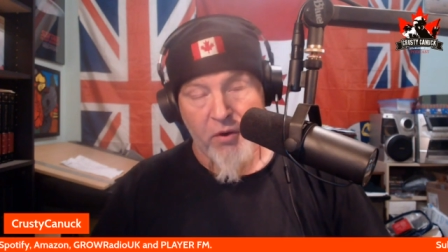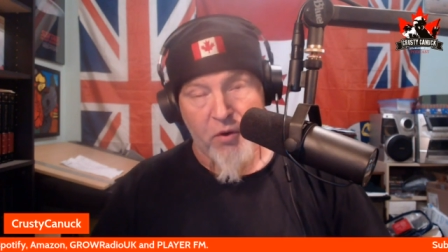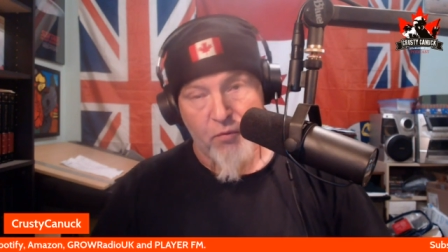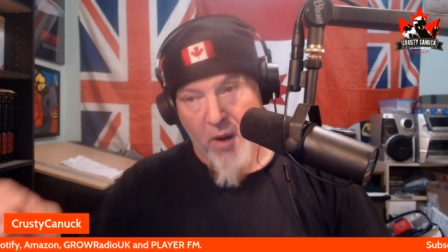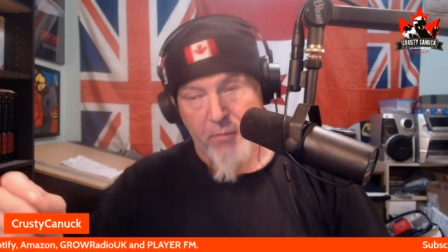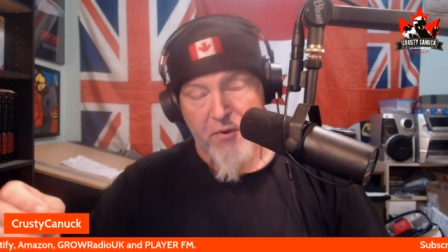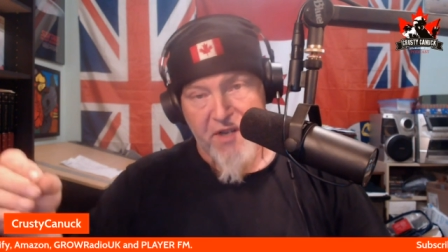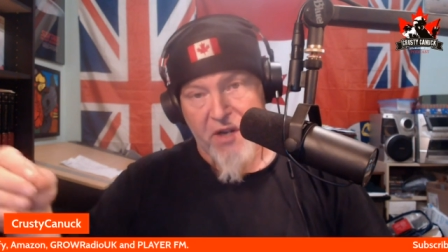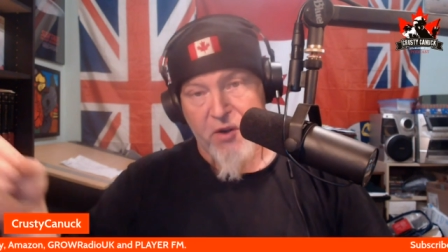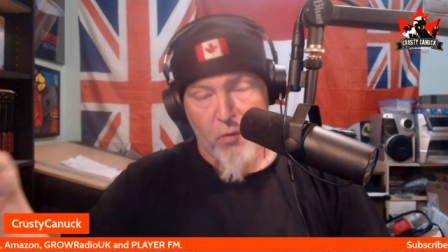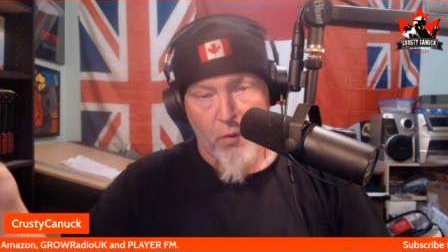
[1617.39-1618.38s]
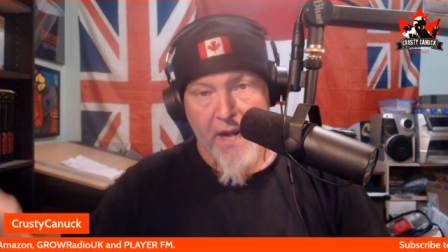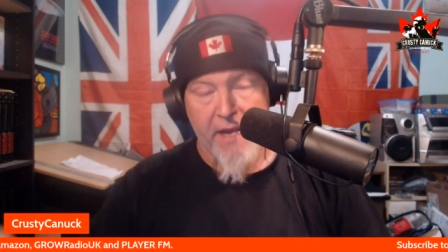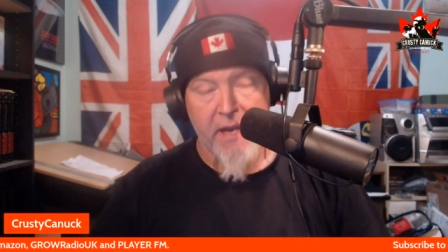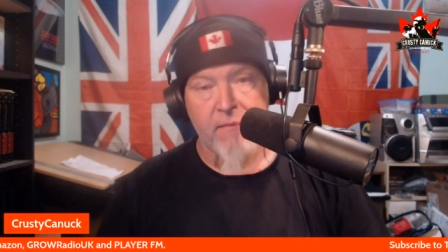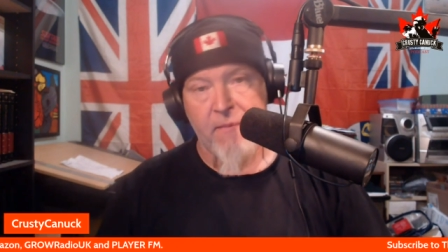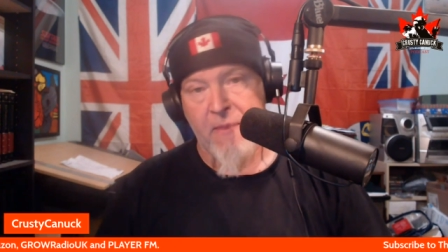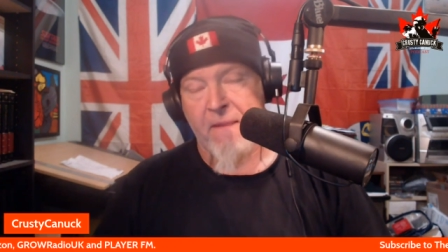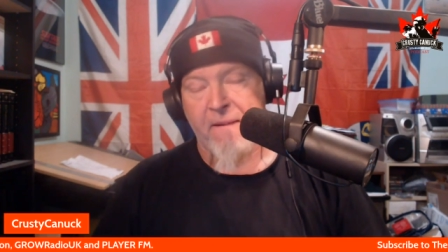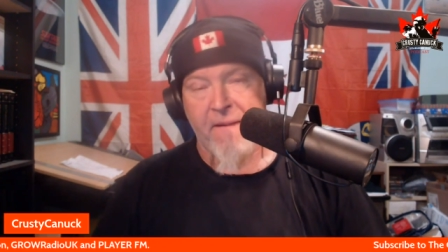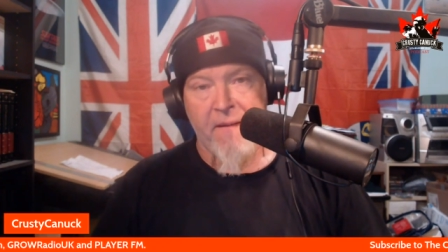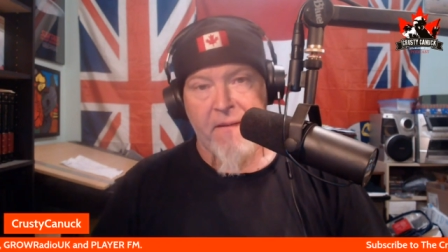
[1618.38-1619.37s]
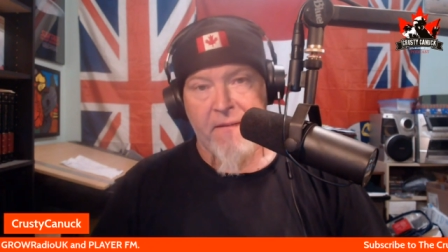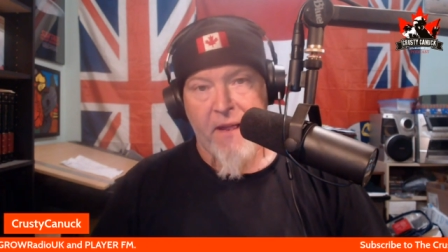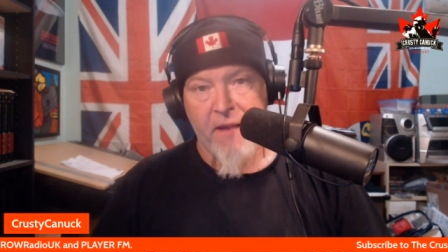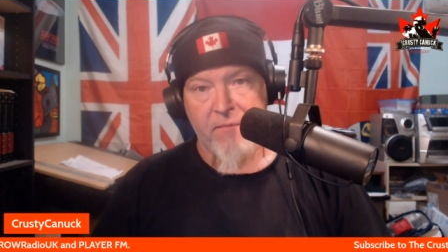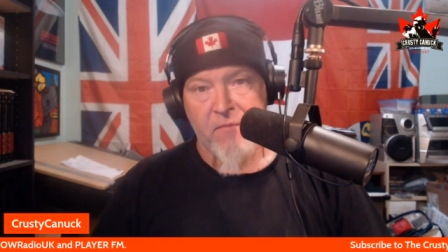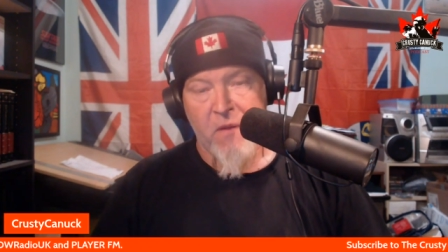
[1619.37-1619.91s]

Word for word: You represent your riding. Okay.